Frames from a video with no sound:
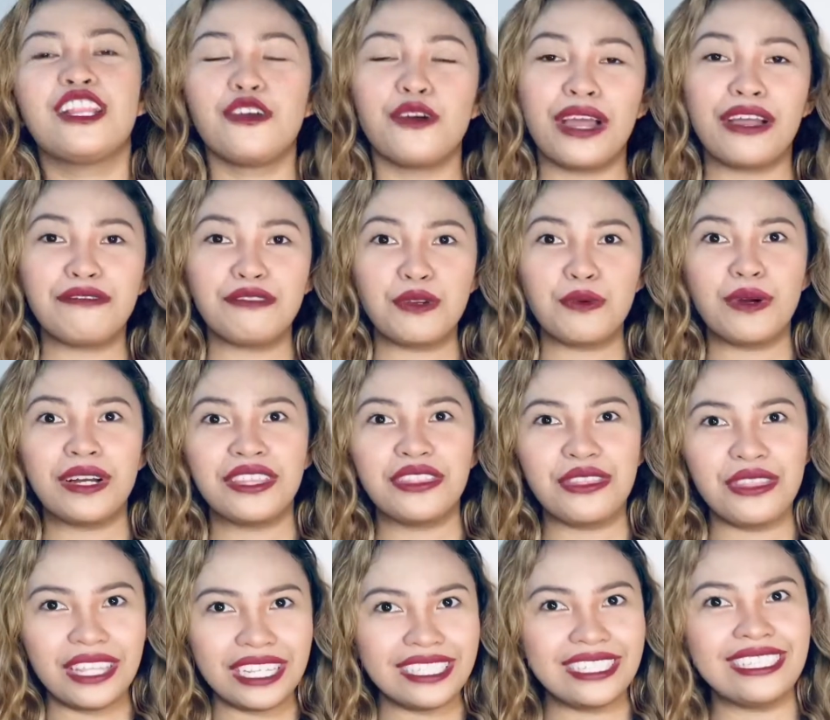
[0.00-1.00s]
everyone,
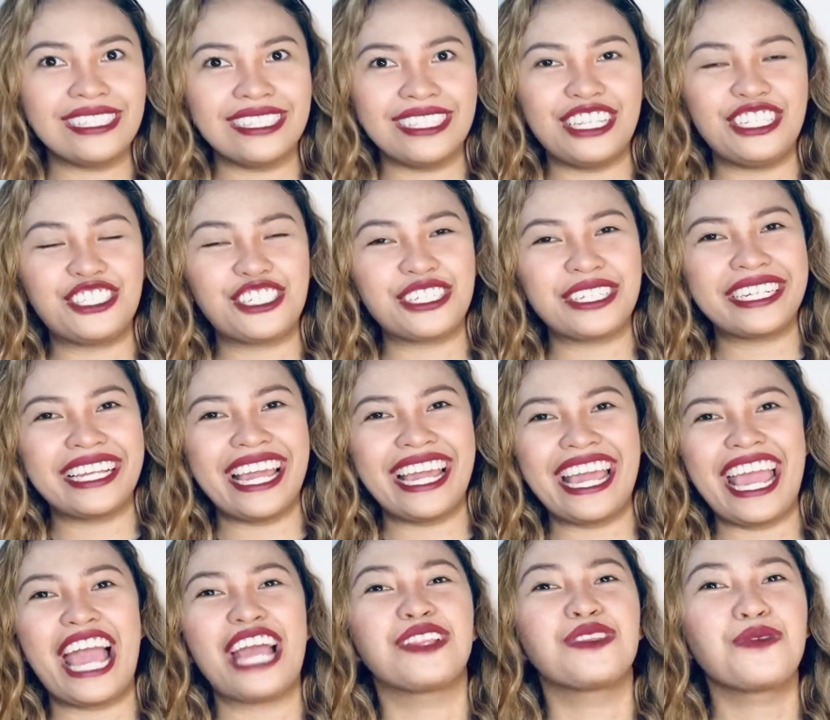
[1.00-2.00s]
this is Teacher K
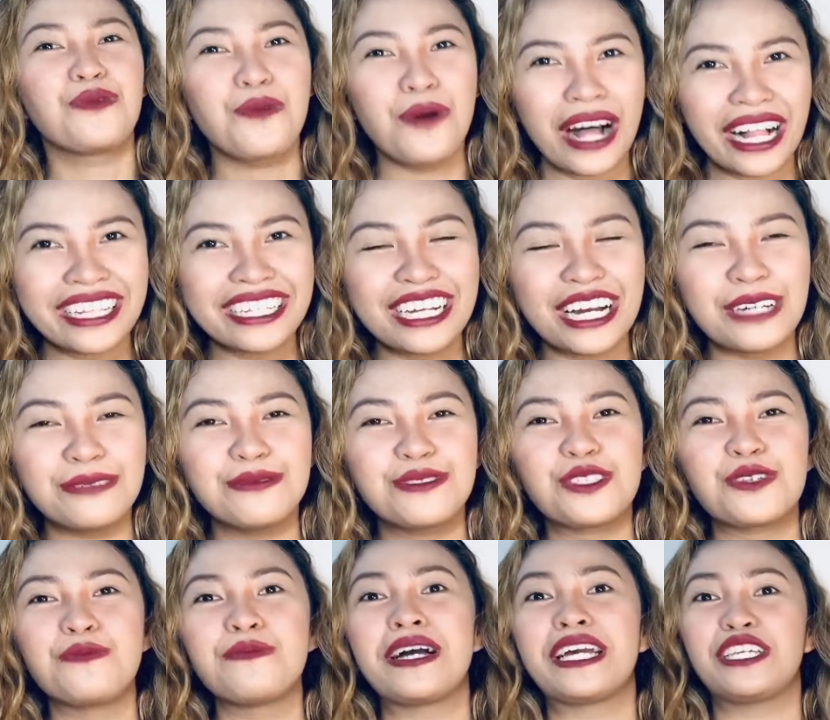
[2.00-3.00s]
and welcome to
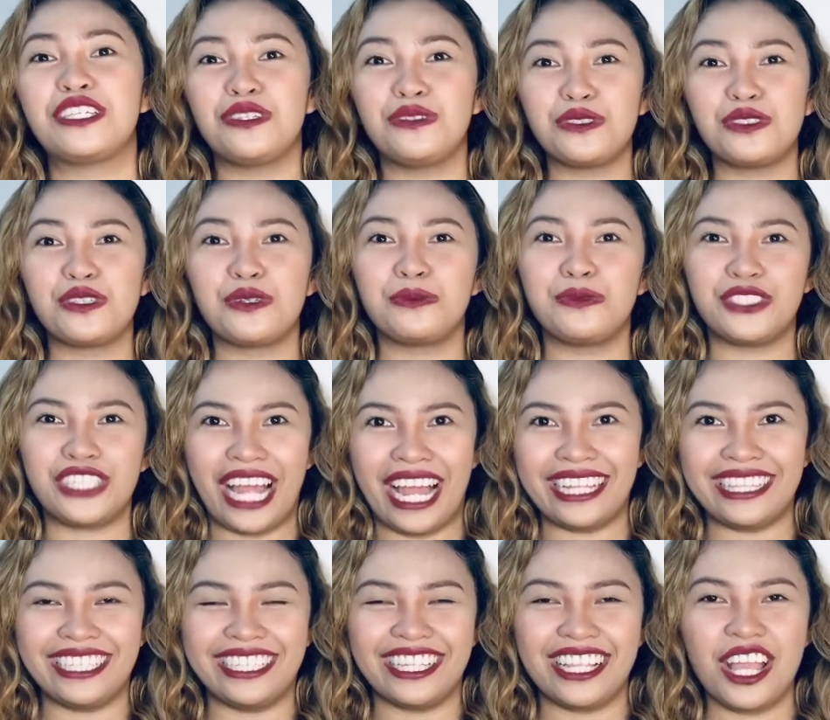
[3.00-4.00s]
my YouTube
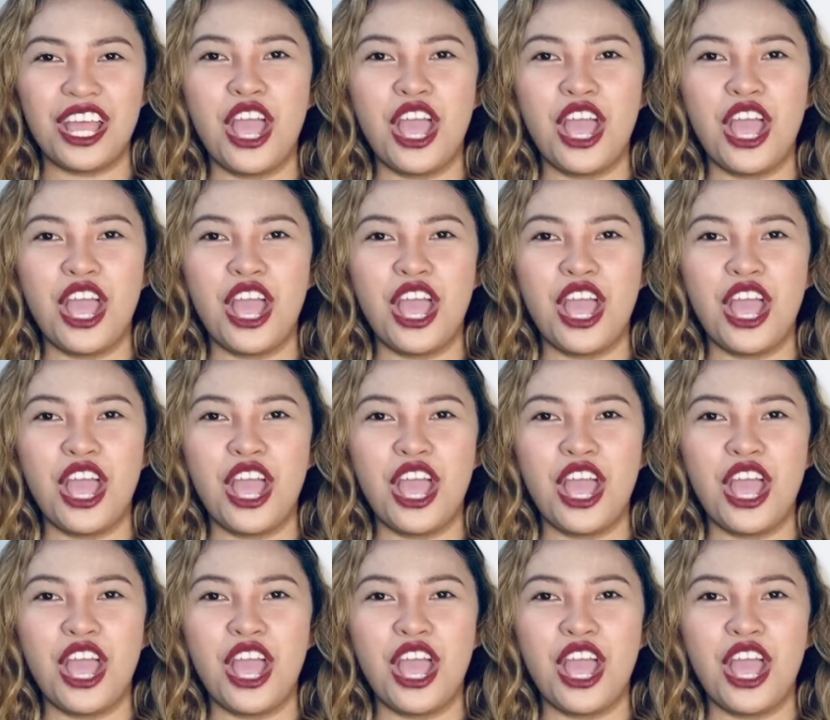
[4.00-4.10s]
channel.